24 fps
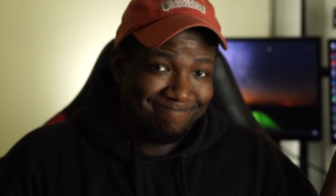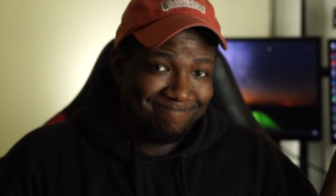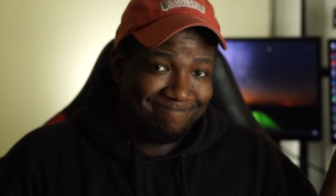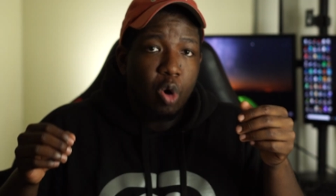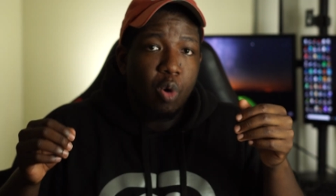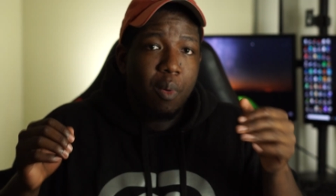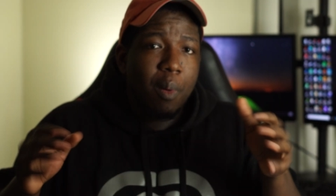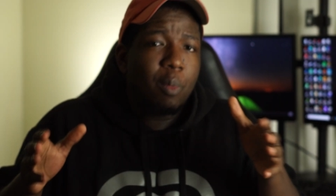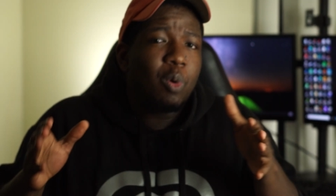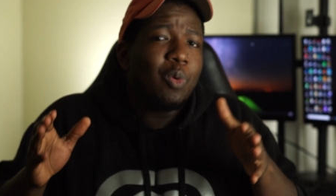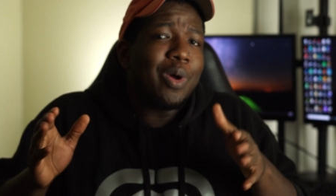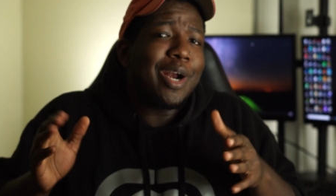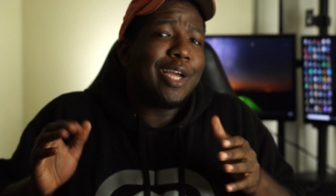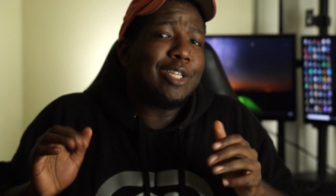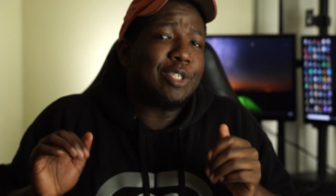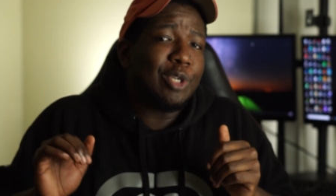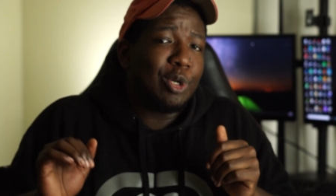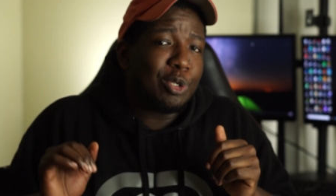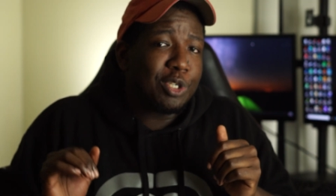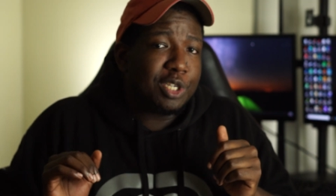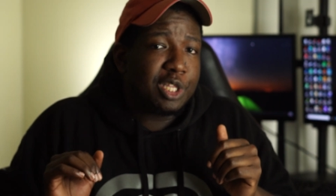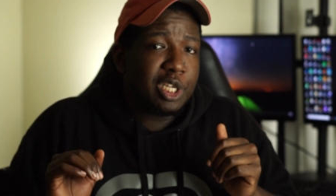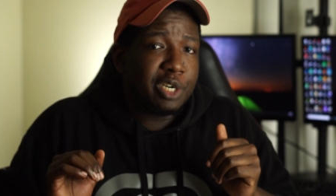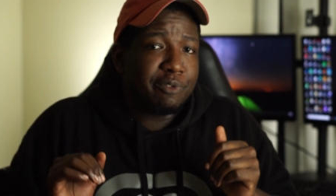Remember when I
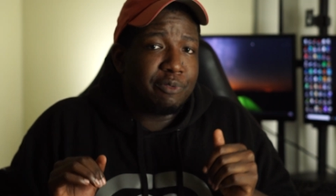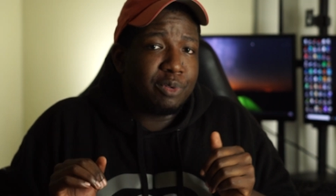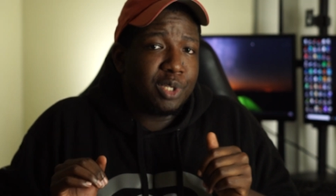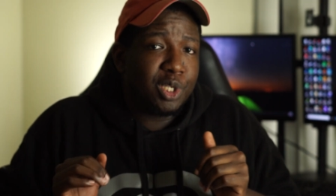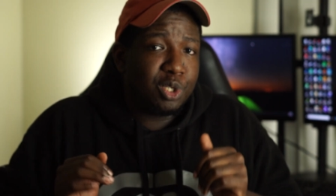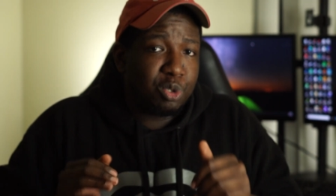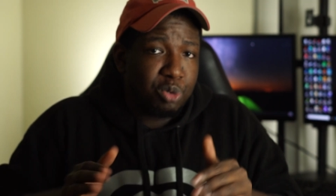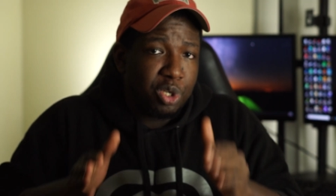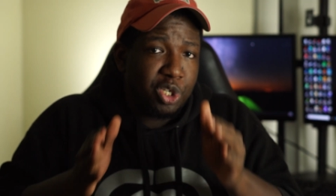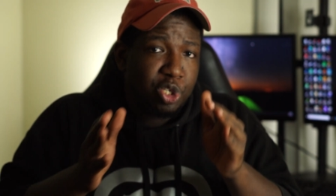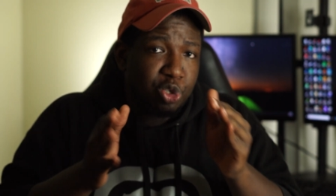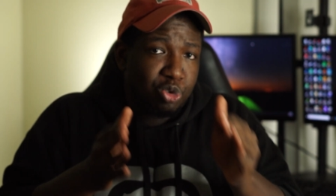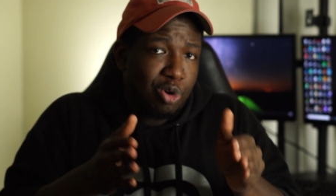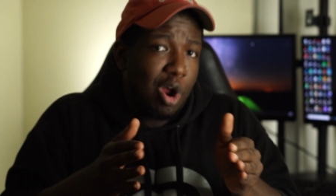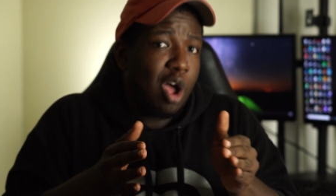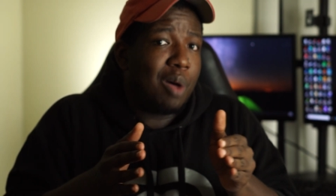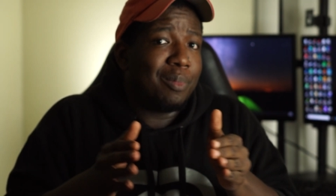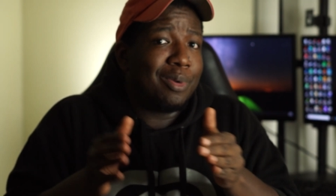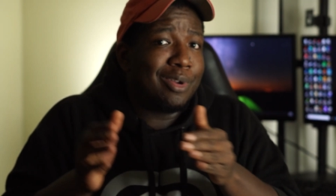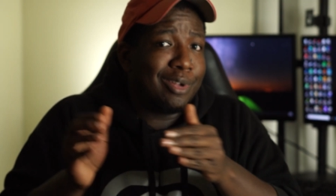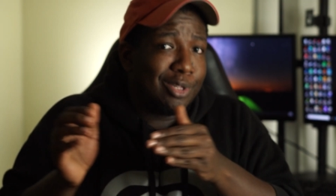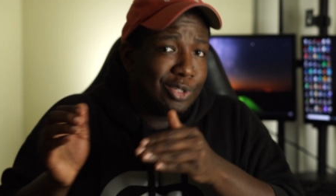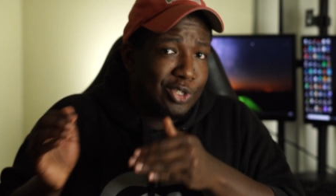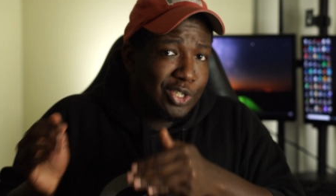told you the difference between
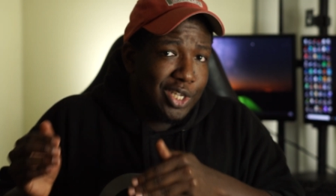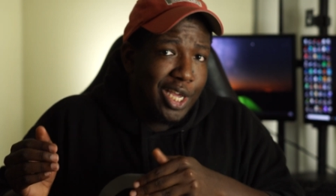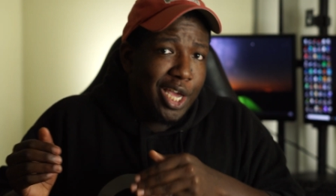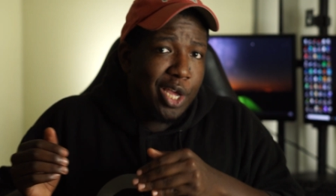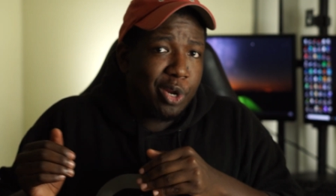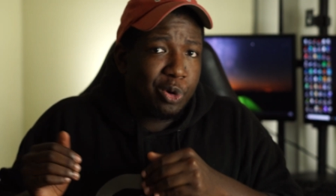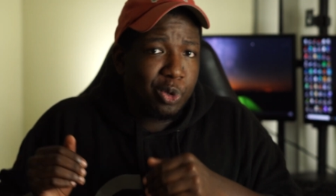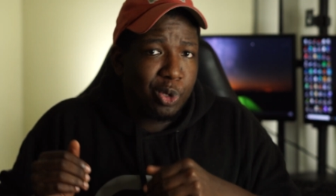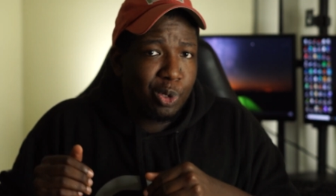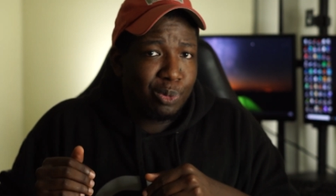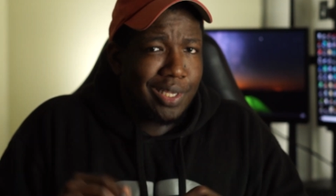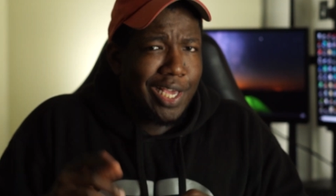drama and scandal?